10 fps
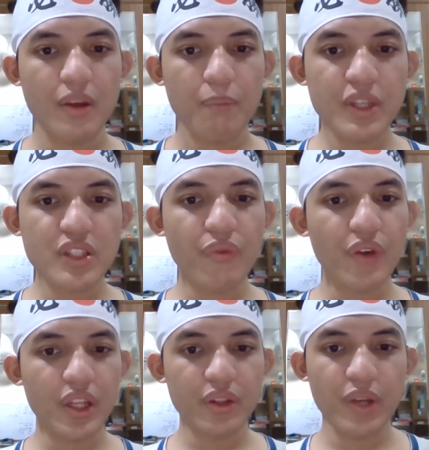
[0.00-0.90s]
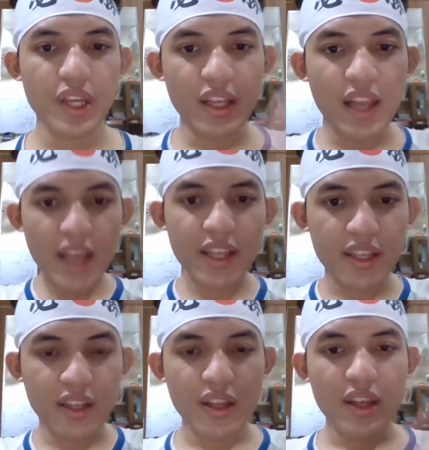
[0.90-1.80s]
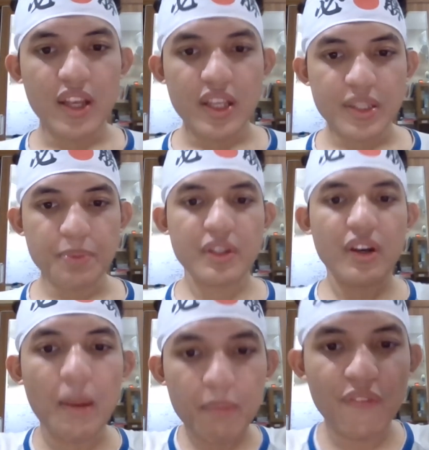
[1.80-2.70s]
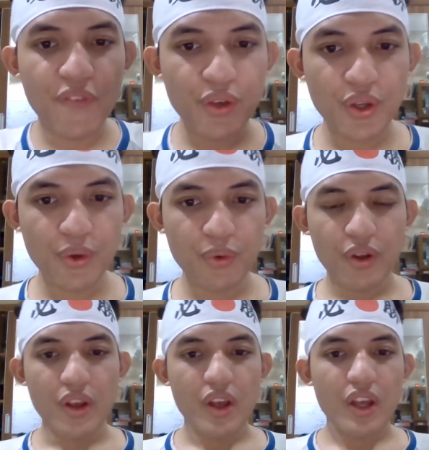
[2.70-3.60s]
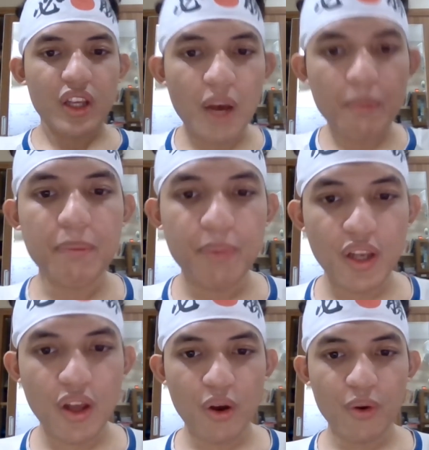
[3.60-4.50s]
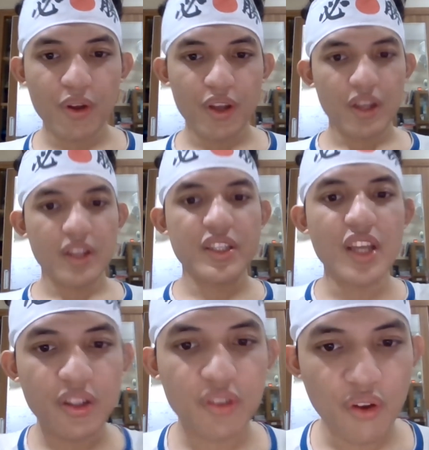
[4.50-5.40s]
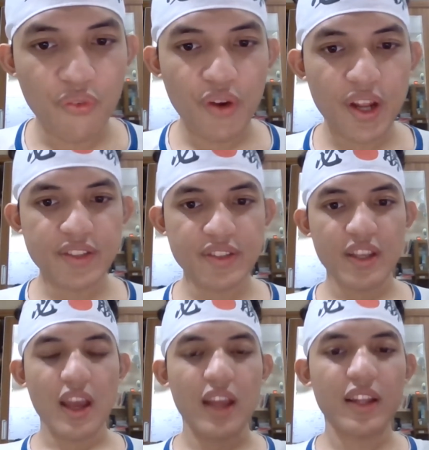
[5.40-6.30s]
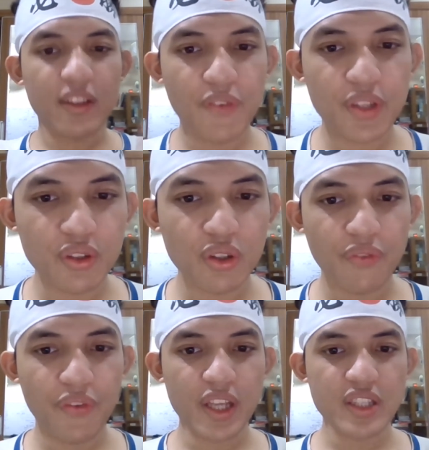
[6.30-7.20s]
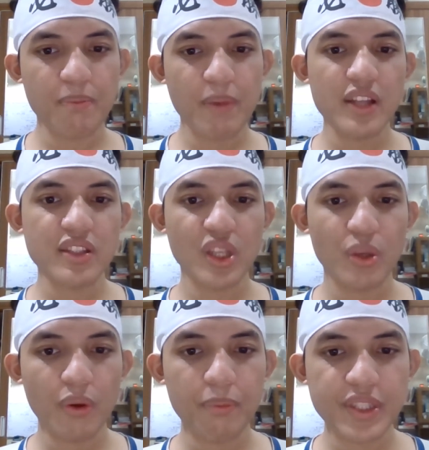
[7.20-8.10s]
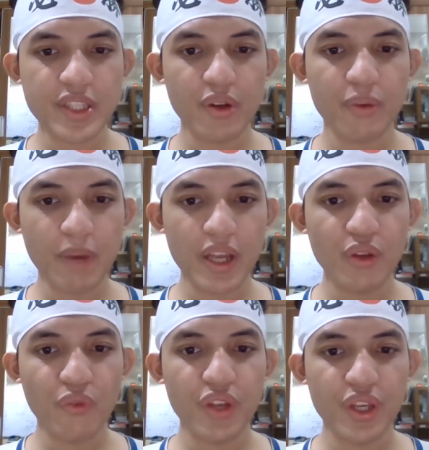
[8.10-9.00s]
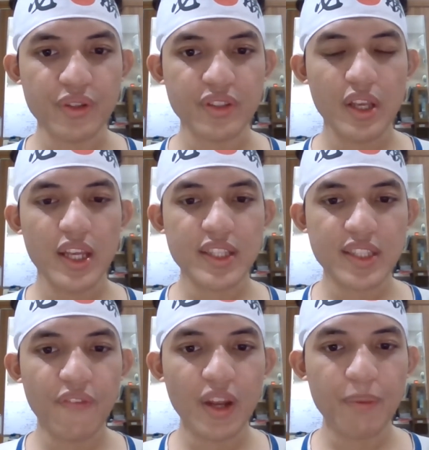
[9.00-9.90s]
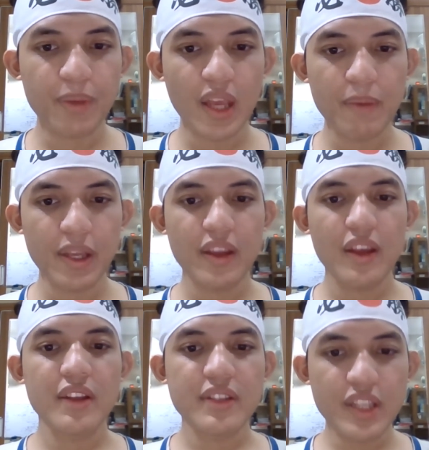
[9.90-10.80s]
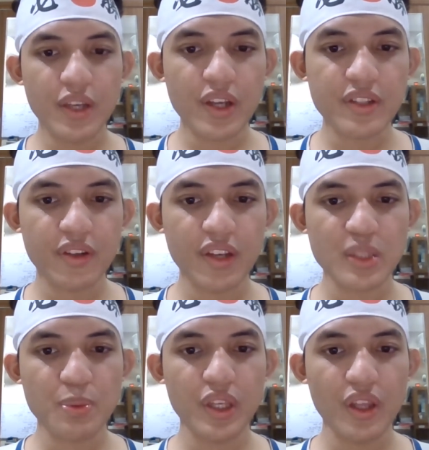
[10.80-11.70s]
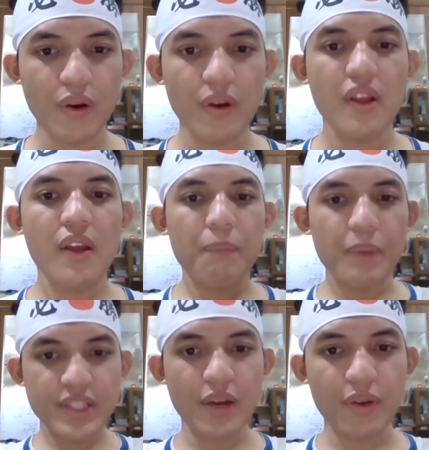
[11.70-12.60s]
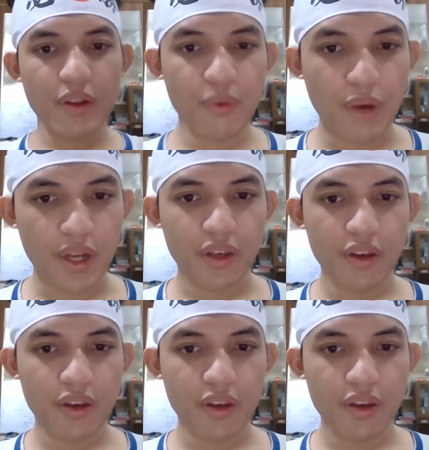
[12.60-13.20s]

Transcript: Please don't forget to hit like, subscribe if you're new, comment below, share to your friends, and activate the notification bell so you won't miss out on my new videos. It's Kevin Gaming. See you guys on the next video. Peace out, everyone.